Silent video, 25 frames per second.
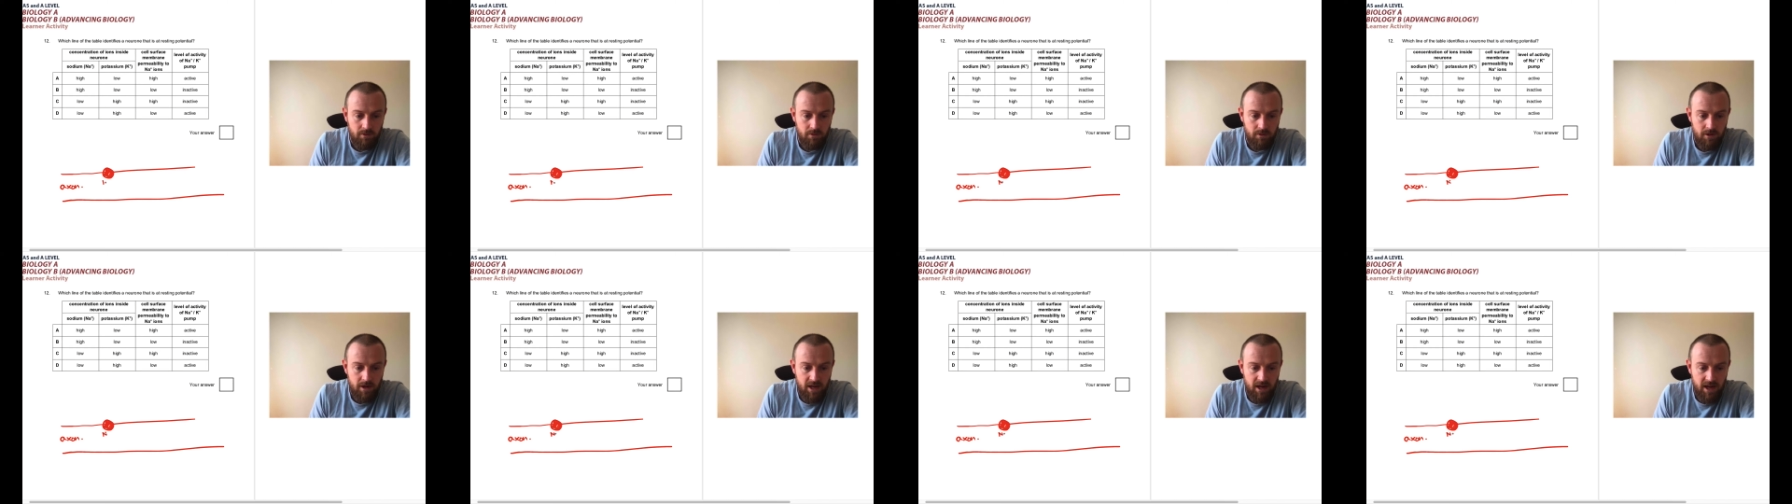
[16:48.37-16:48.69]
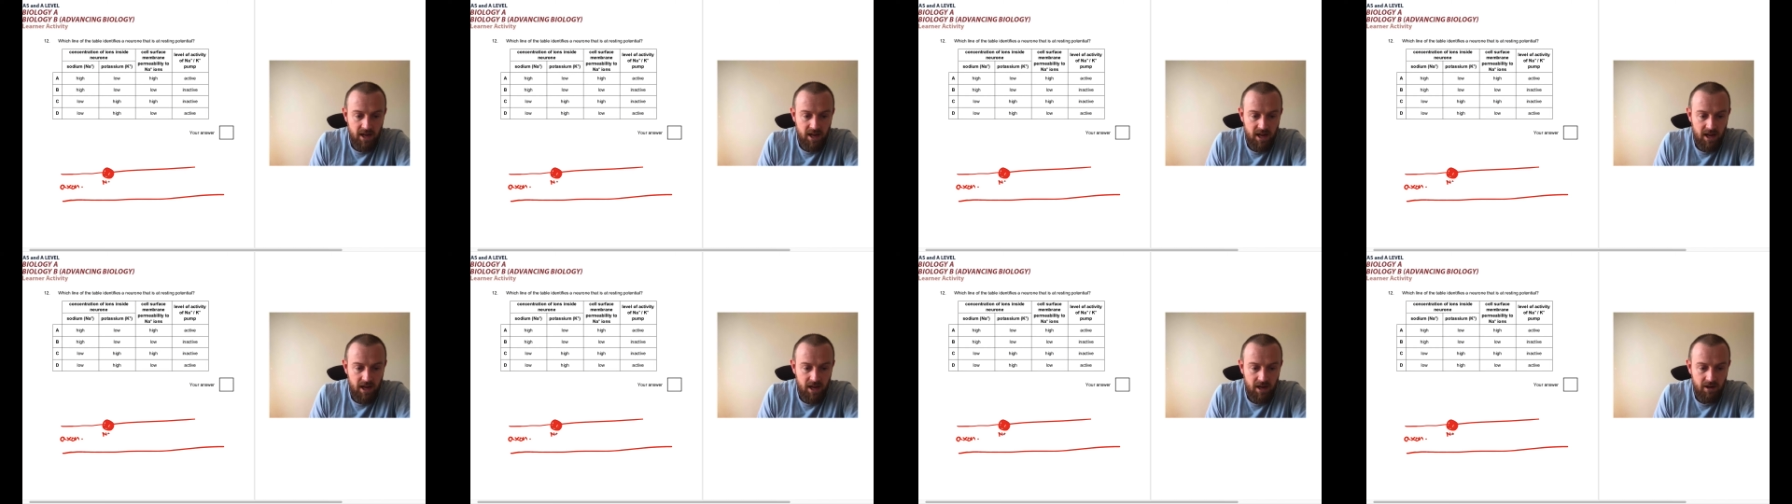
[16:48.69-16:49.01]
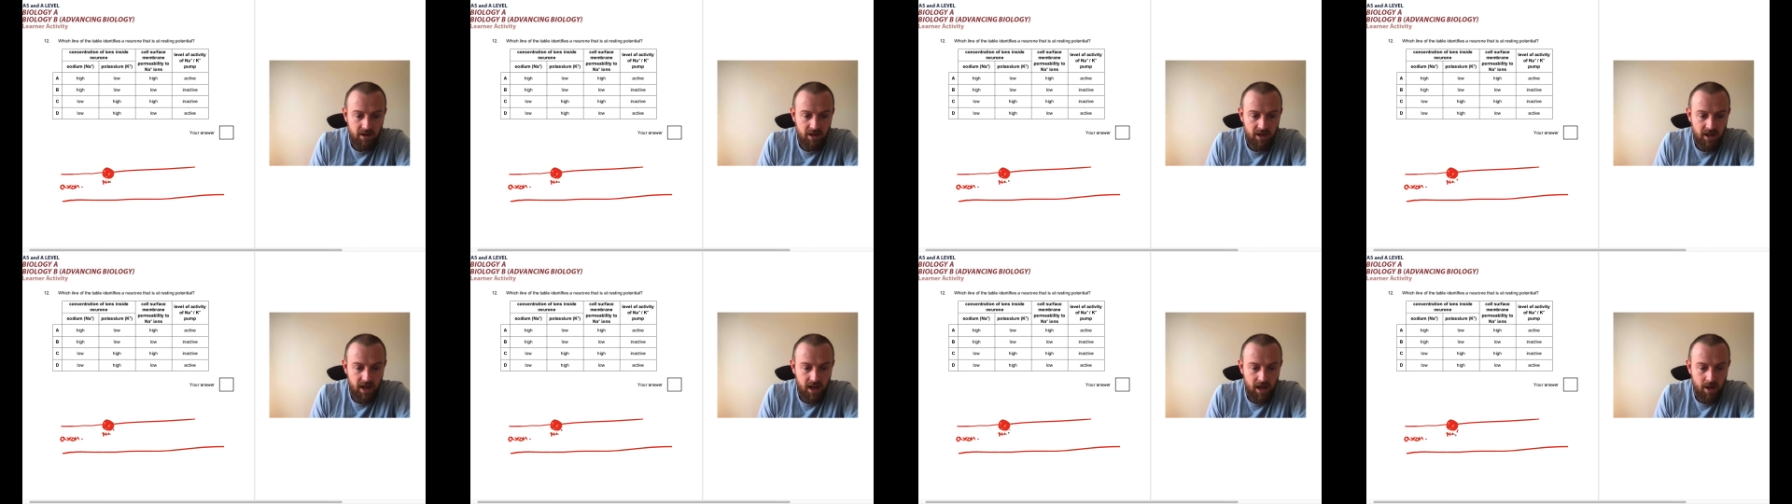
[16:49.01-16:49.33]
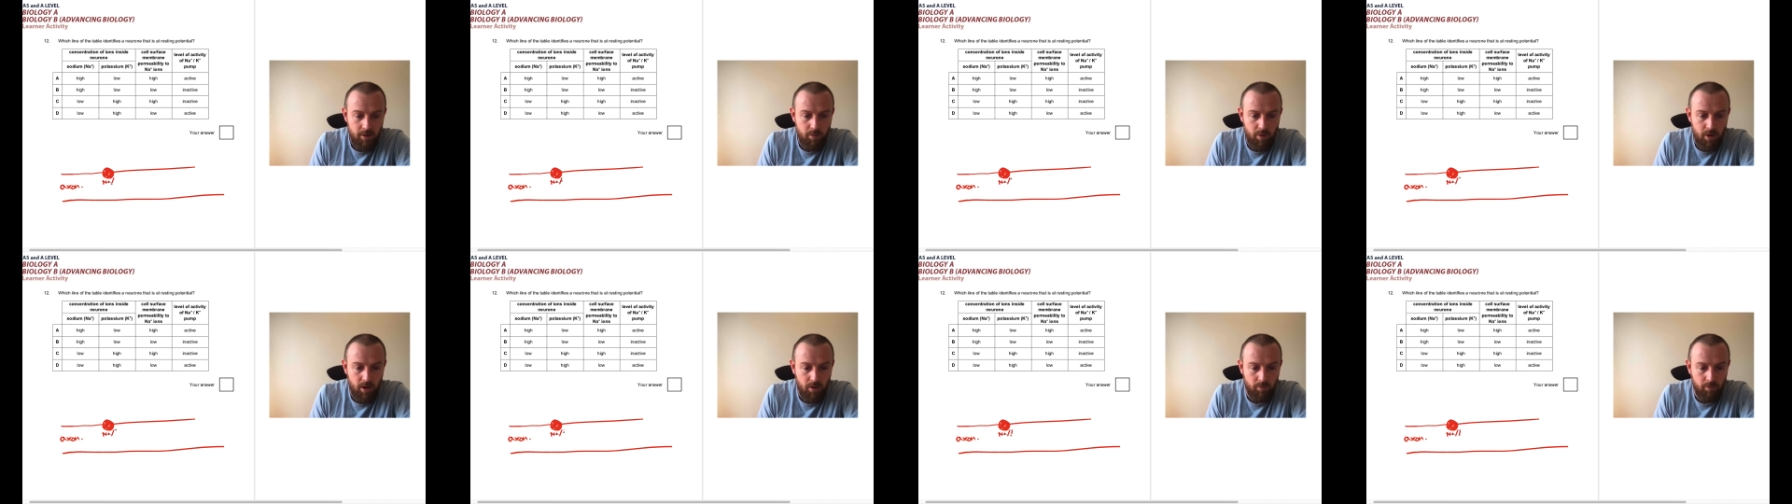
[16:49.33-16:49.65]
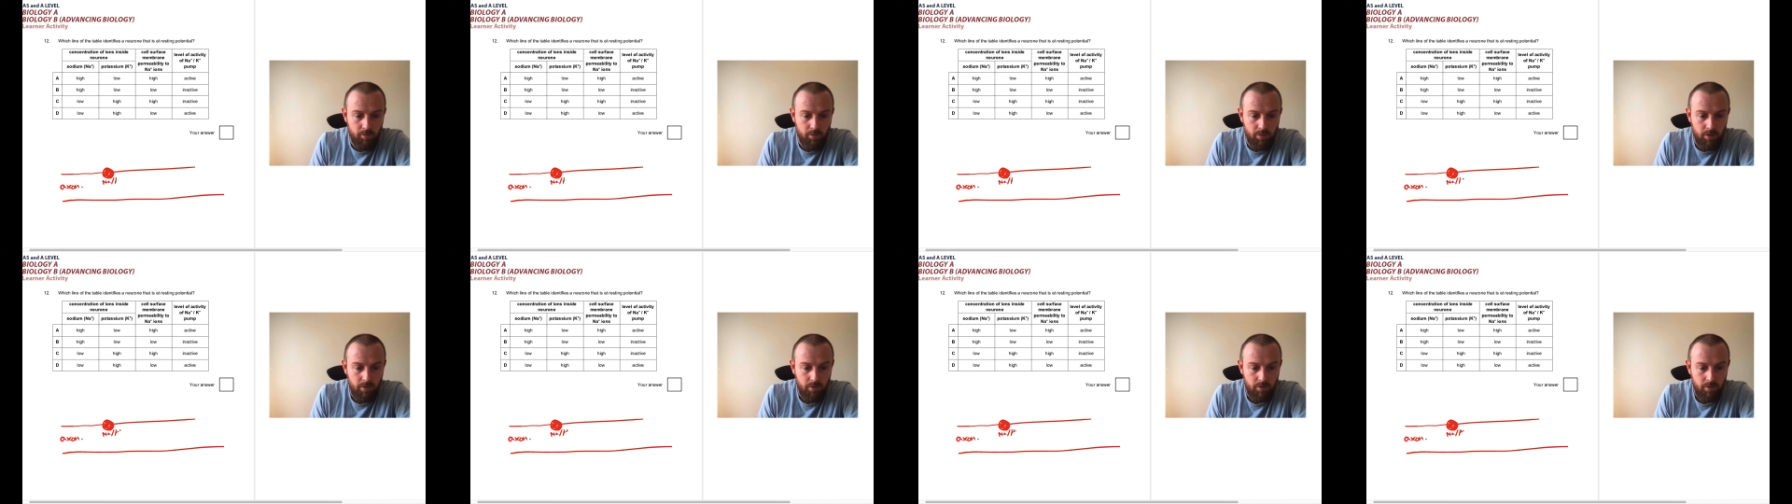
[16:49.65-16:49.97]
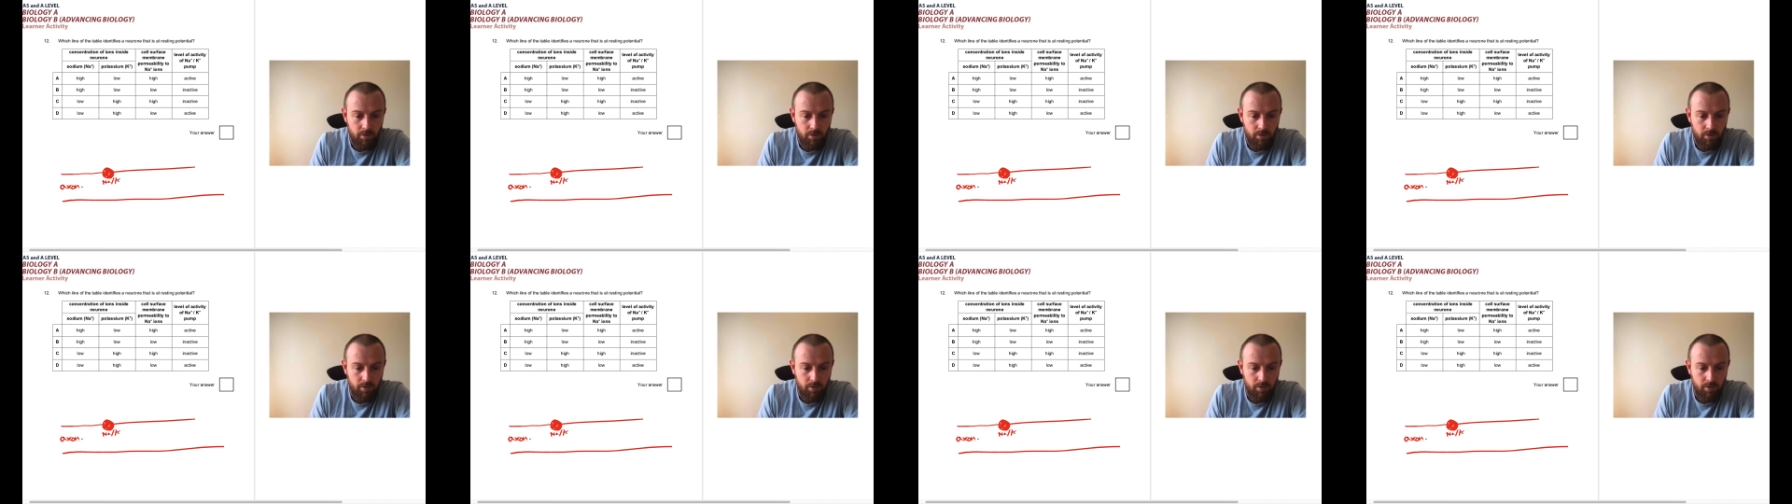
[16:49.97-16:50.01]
NAK pump,